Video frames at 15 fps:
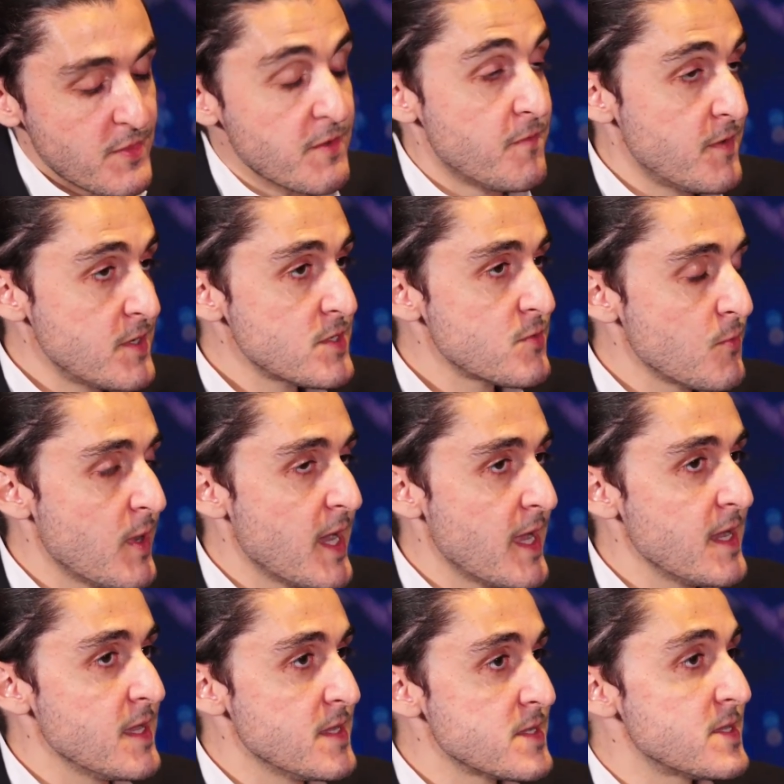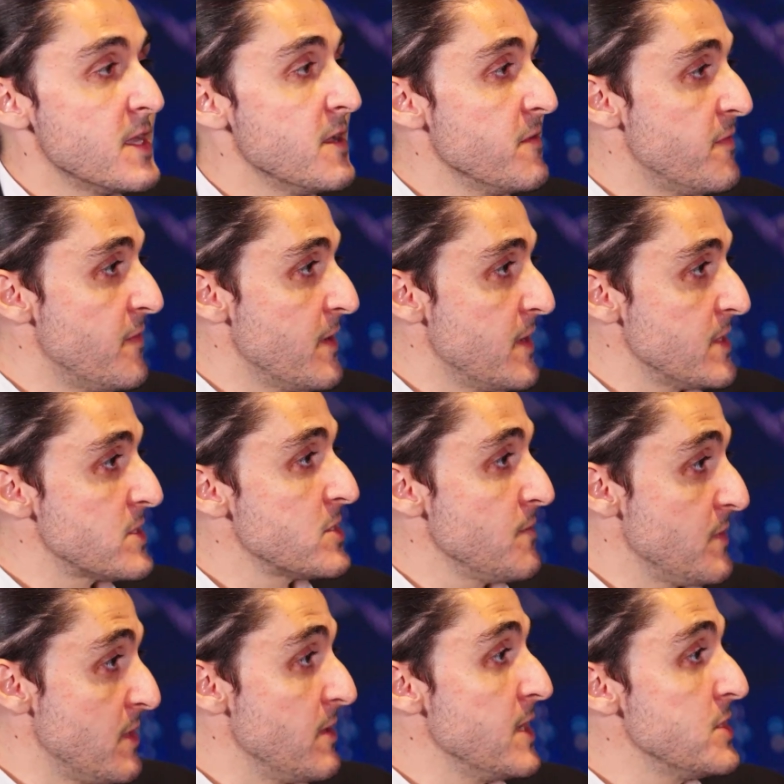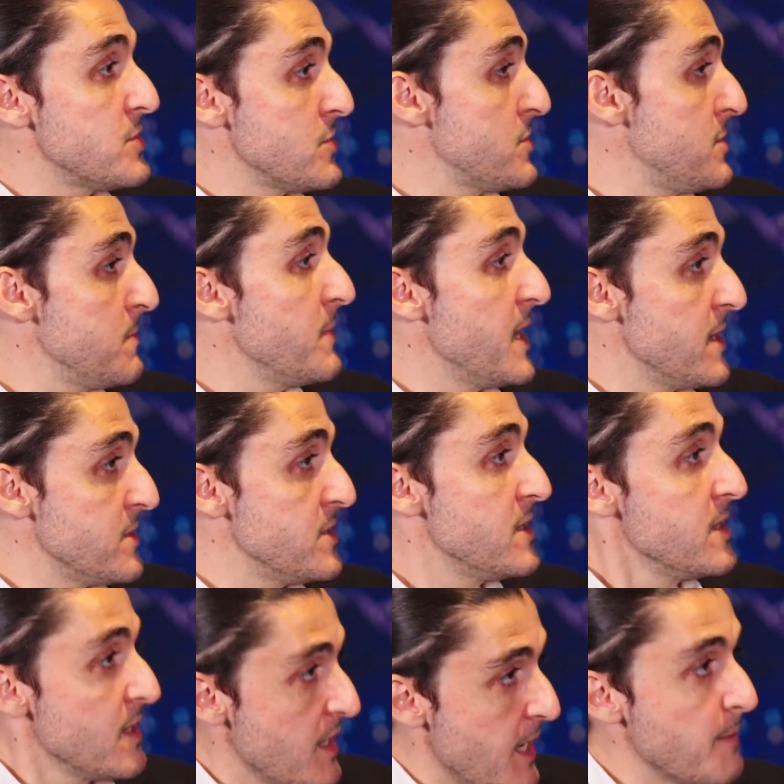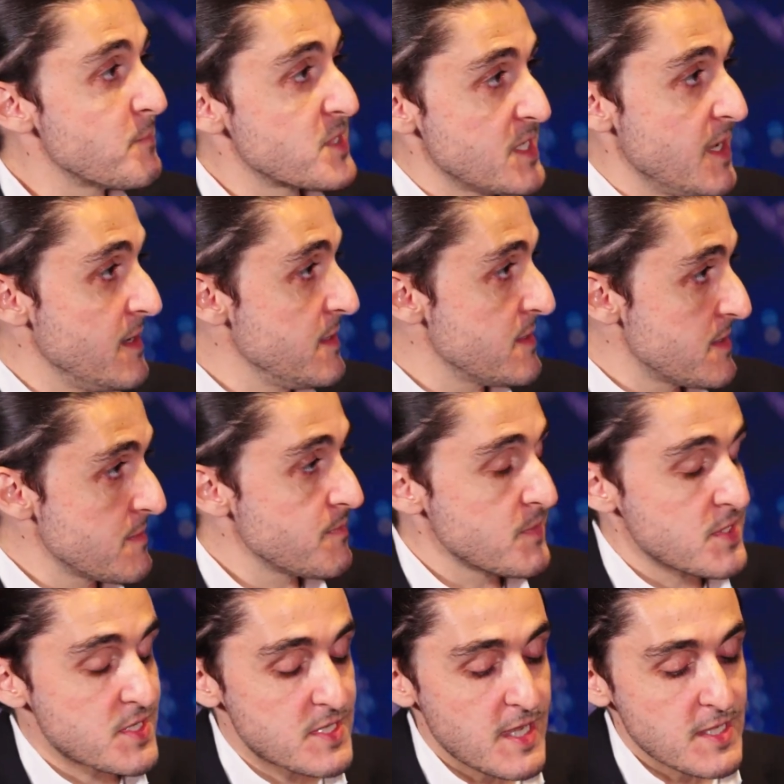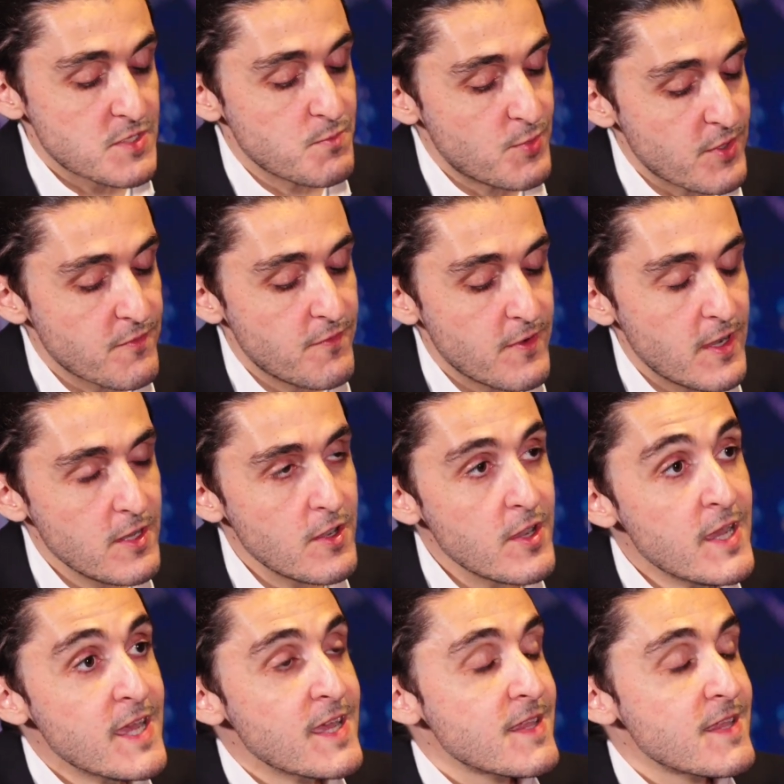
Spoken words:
The first one is the efforts of the relationship manager in upselling such portfolio.